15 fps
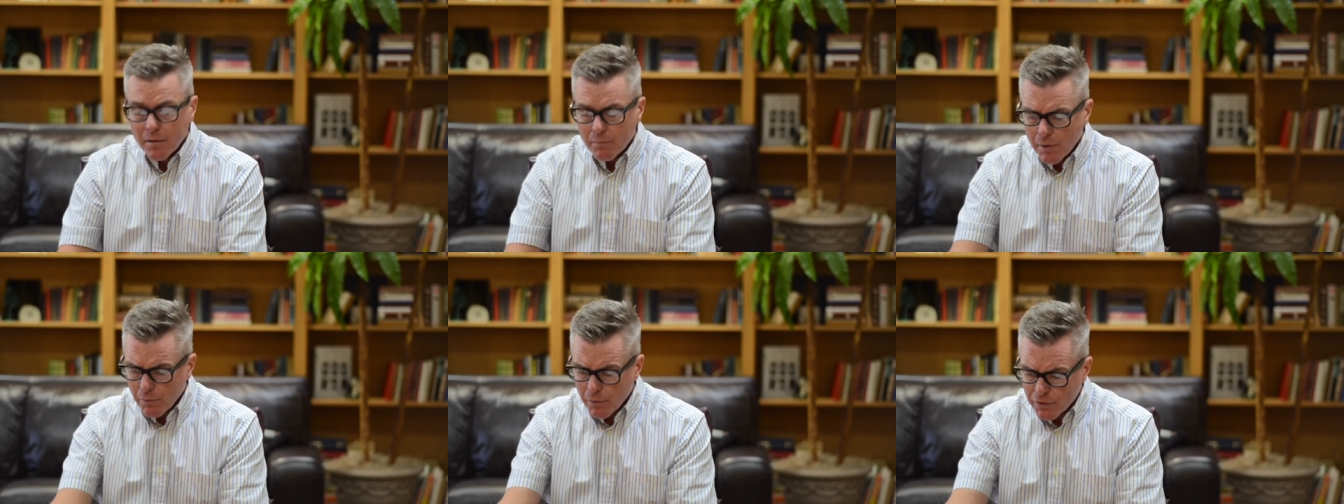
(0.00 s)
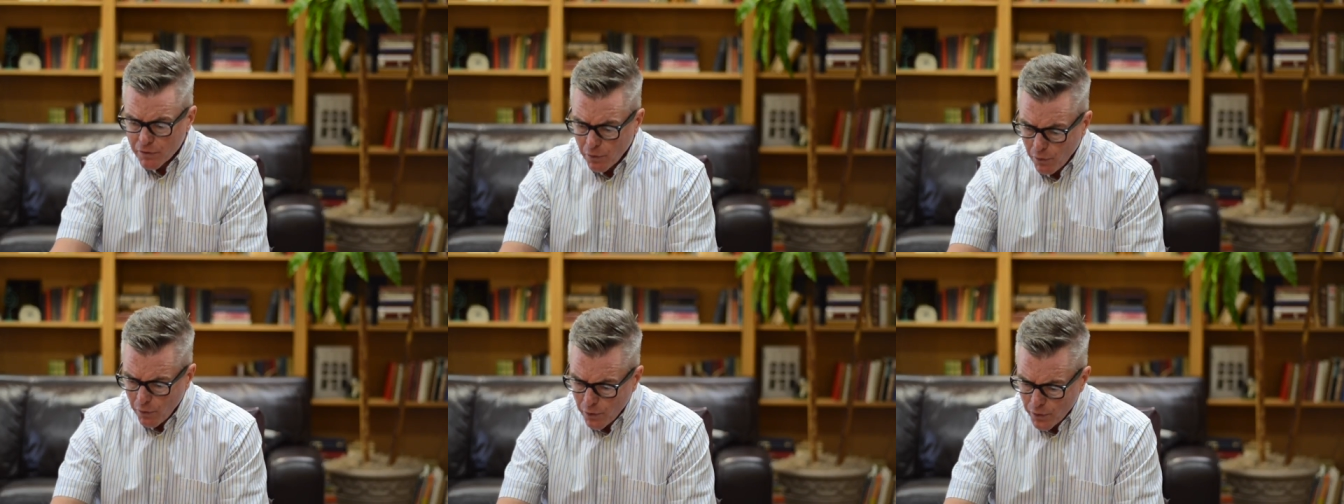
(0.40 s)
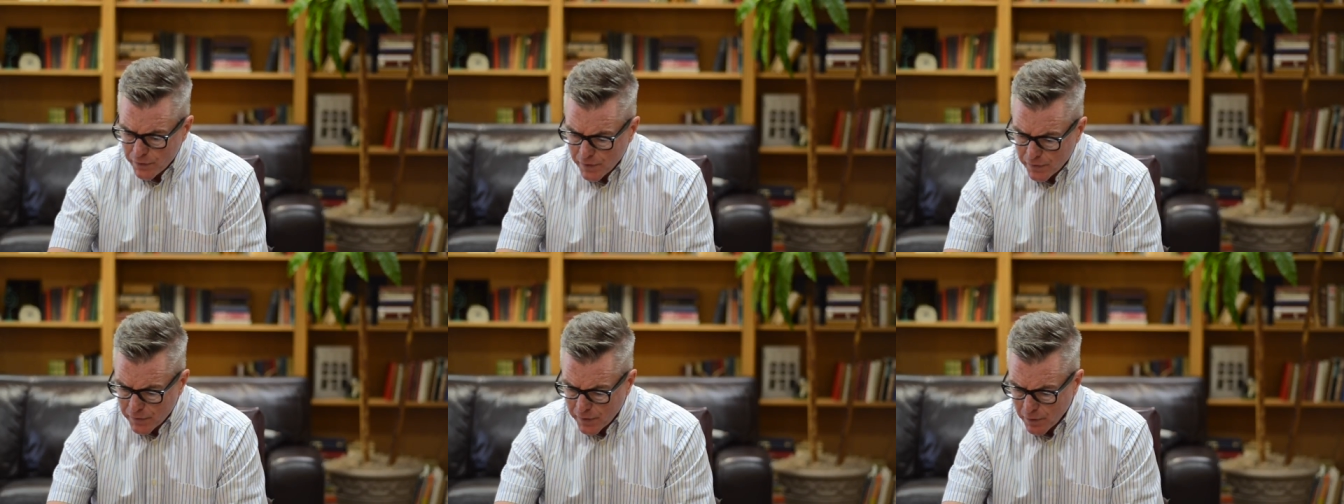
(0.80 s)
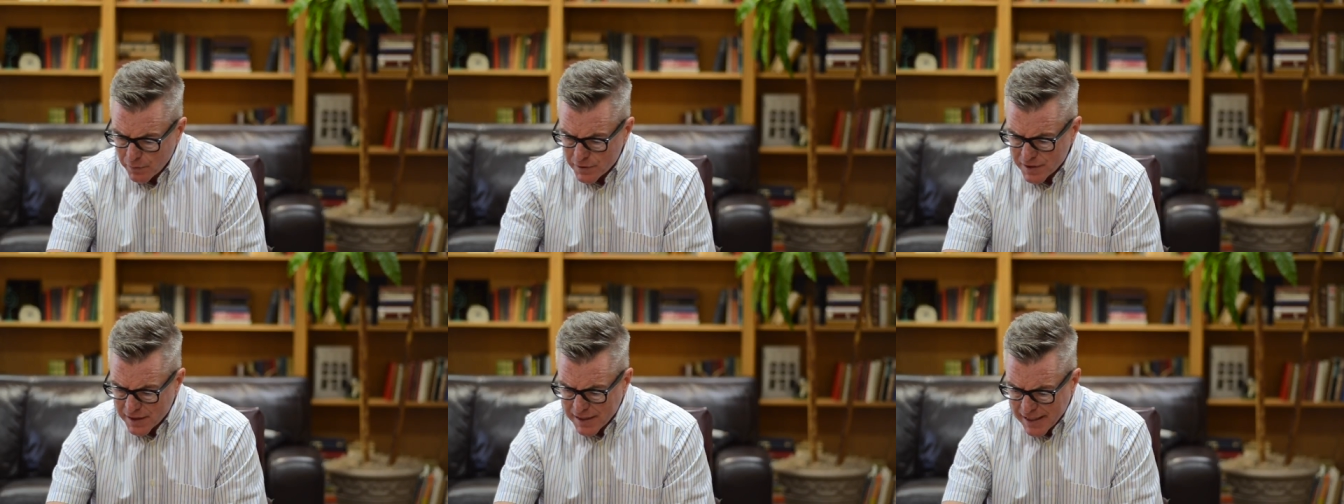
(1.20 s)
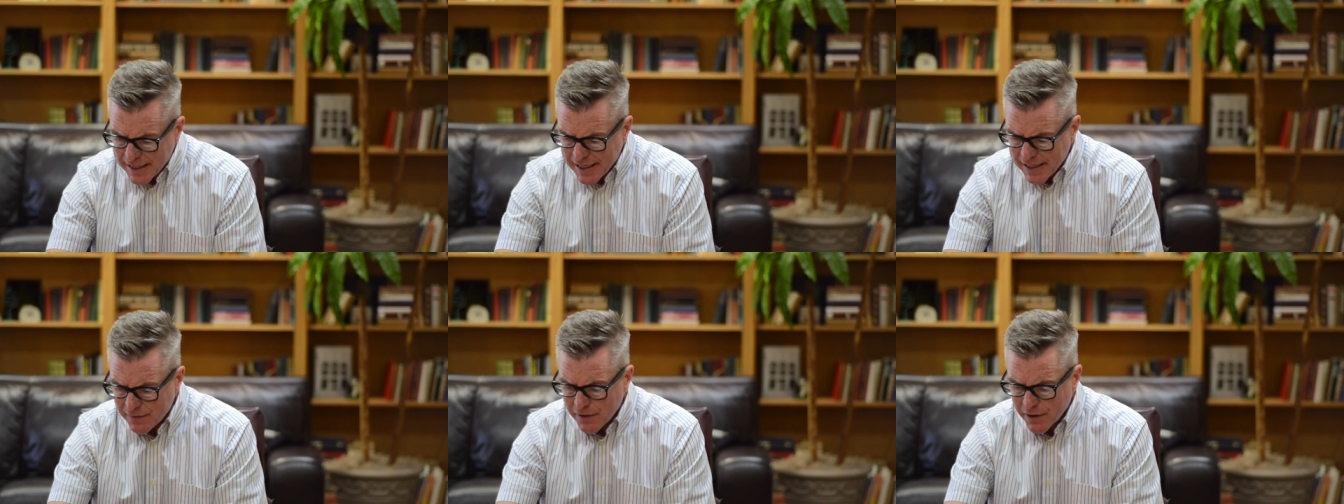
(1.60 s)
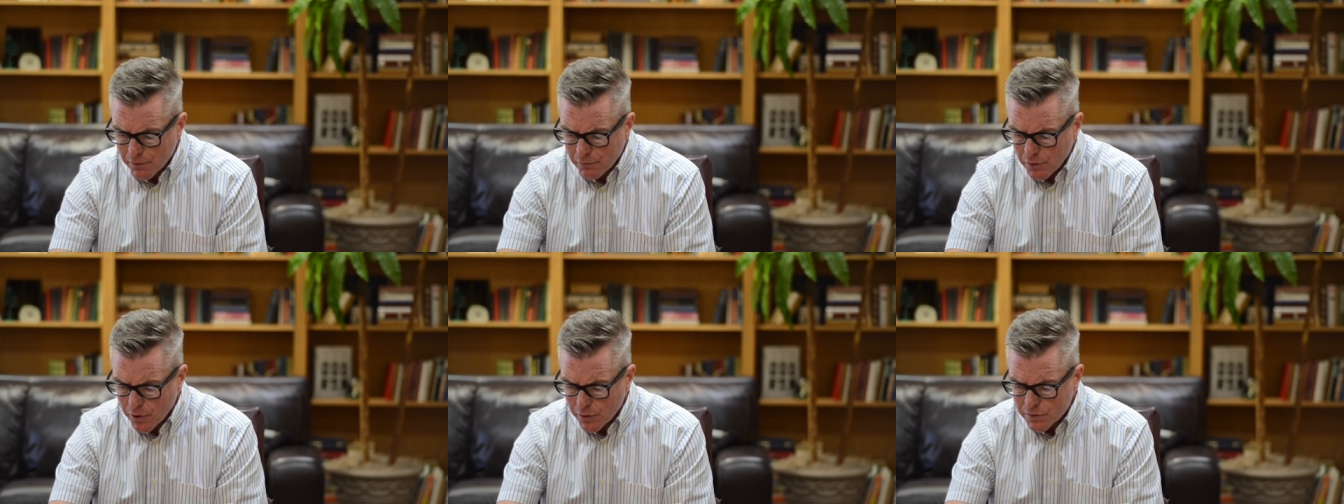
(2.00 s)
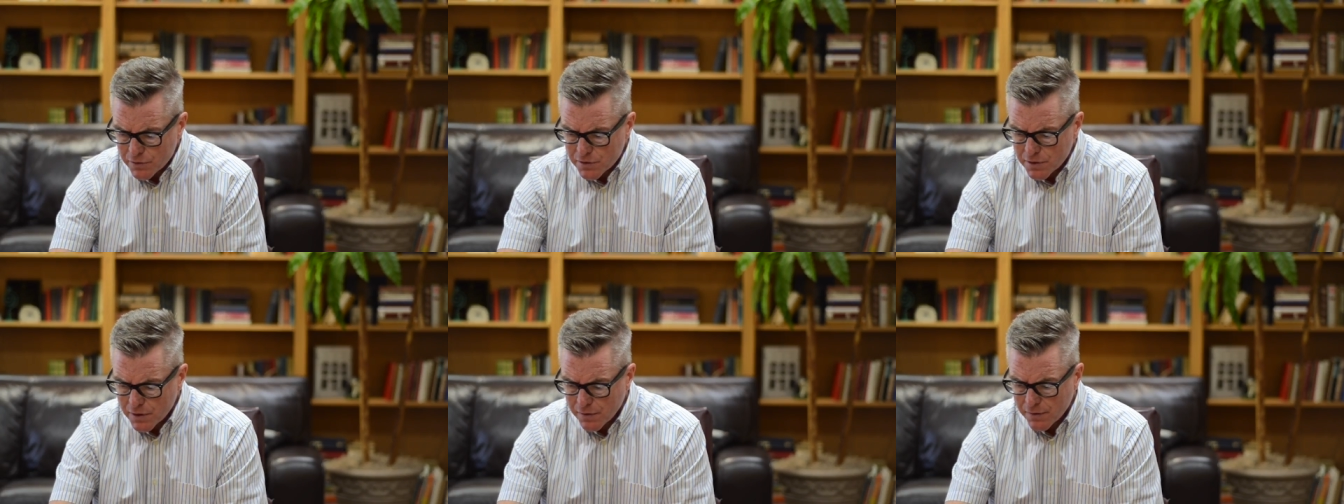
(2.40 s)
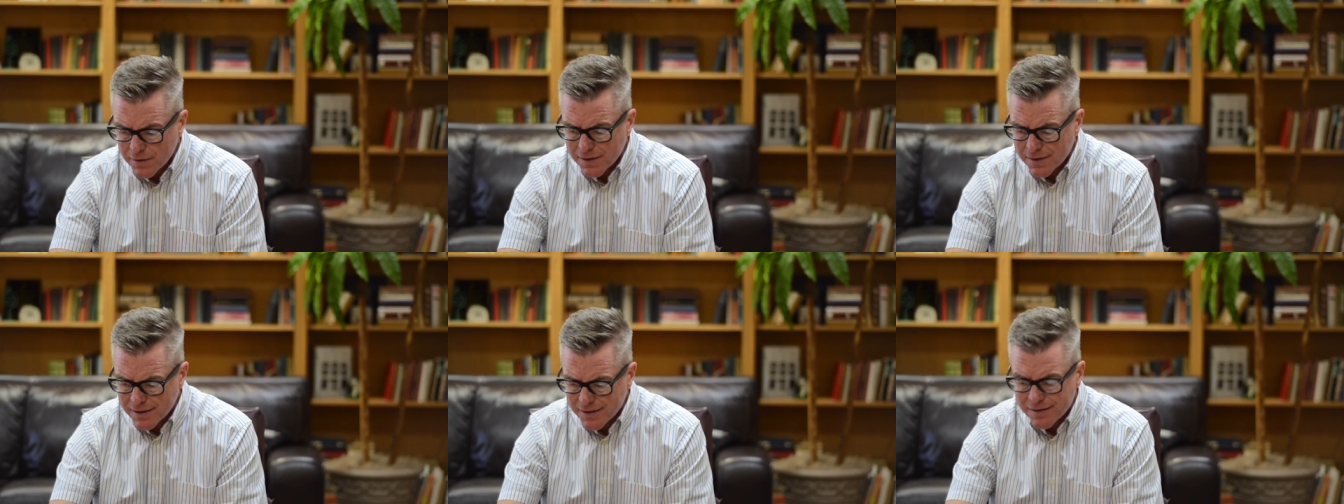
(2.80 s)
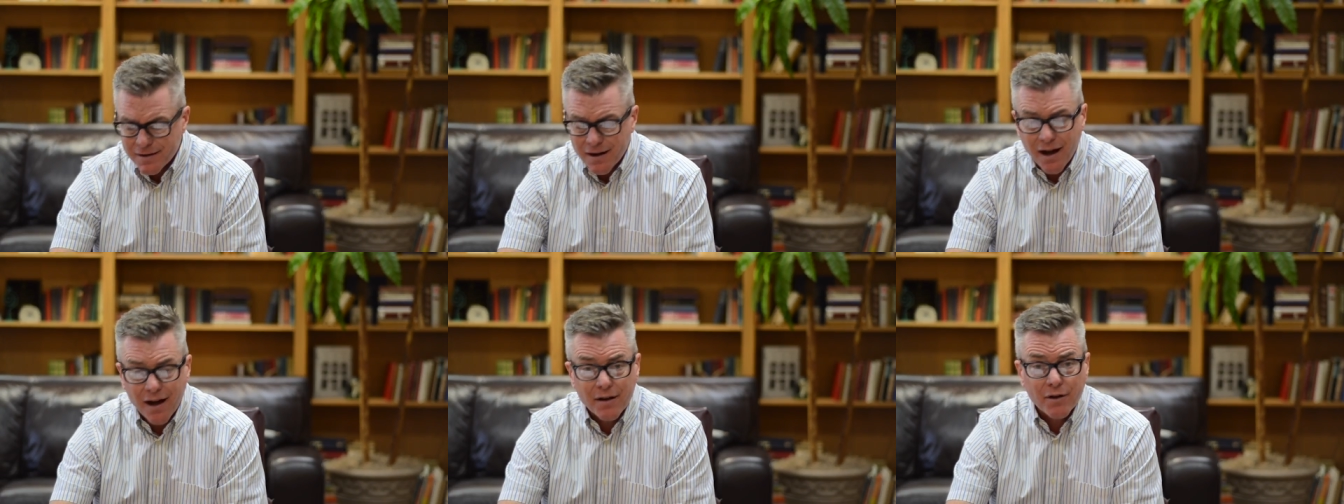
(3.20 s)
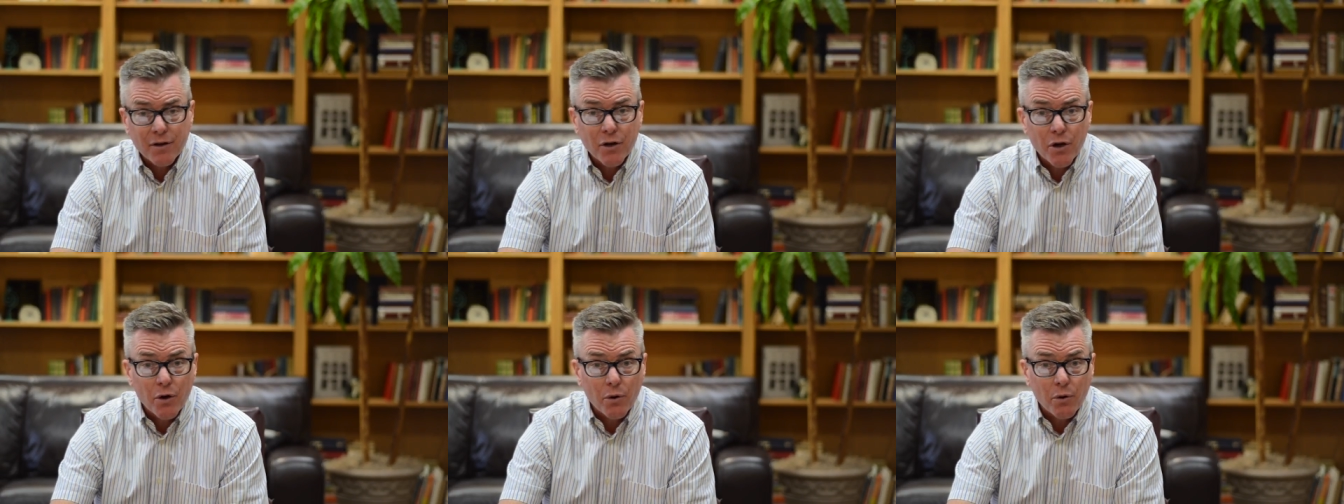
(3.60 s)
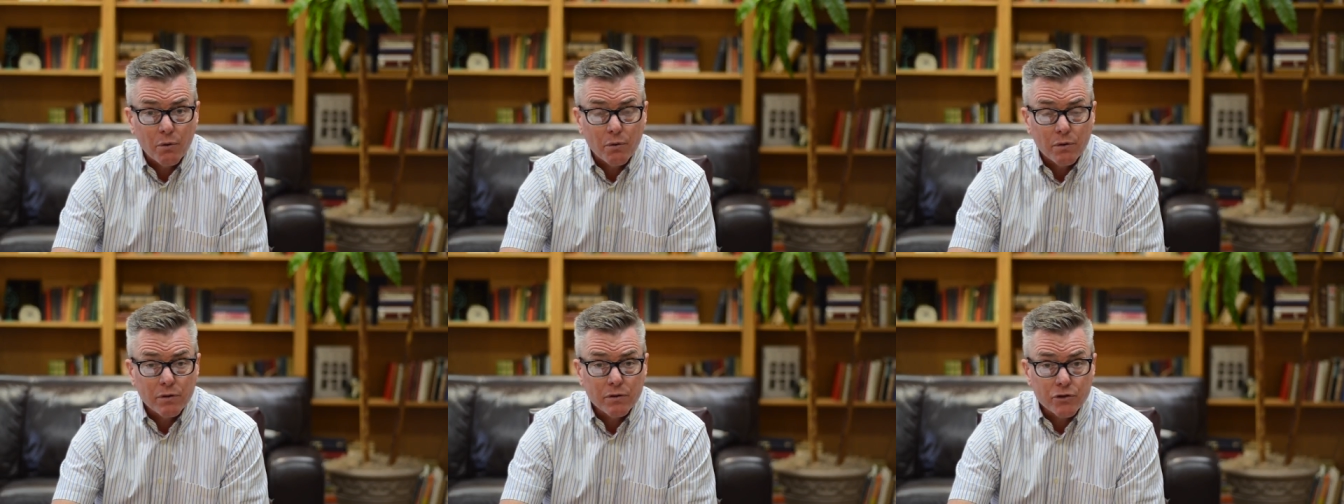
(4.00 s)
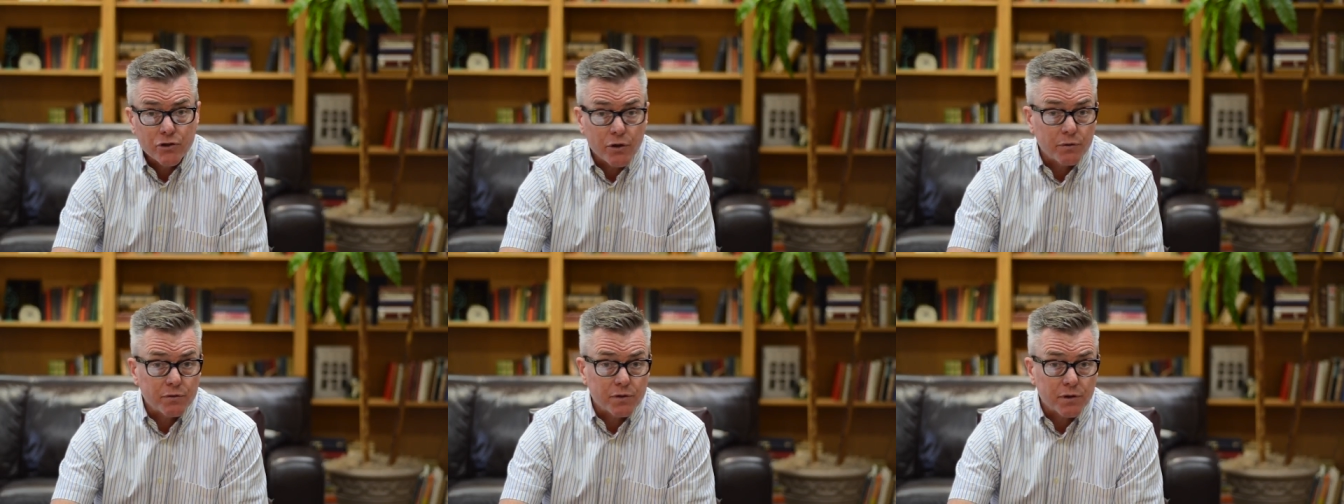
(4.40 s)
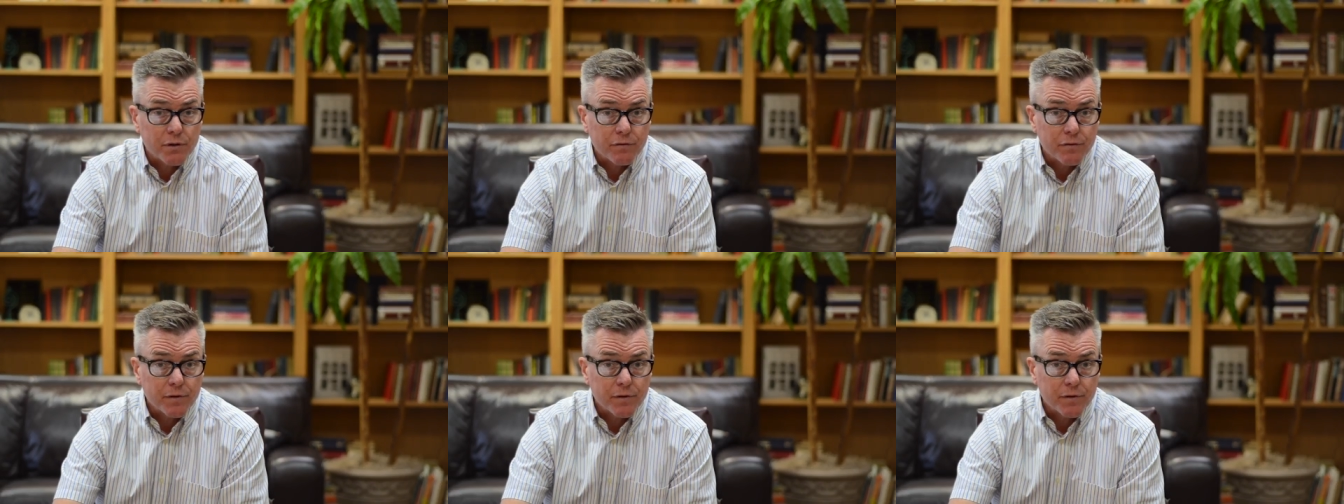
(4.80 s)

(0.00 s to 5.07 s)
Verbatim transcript: But we're told that there was a king that arose that did not know Joseph.